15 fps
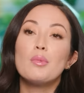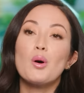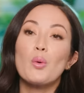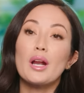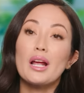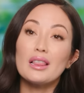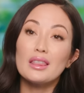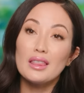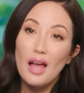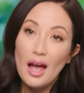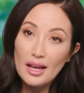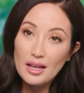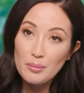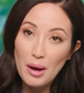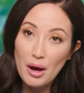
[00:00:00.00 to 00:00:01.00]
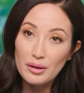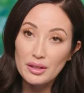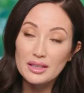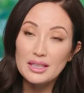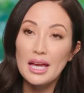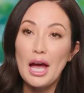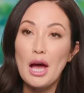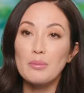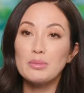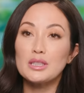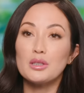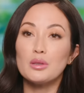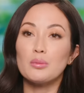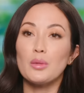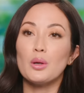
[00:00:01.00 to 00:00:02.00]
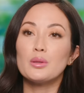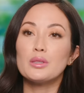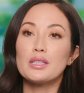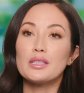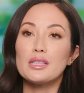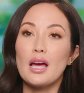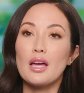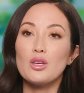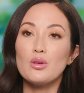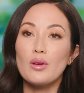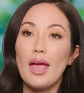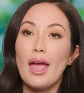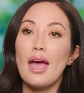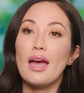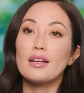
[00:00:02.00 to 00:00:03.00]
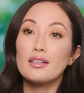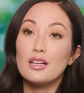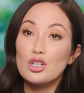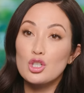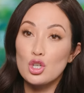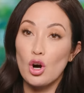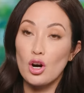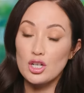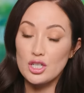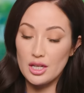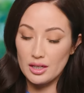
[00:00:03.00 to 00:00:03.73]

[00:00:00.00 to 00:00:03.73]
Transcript: But what I like about it the absolute most is that you can charge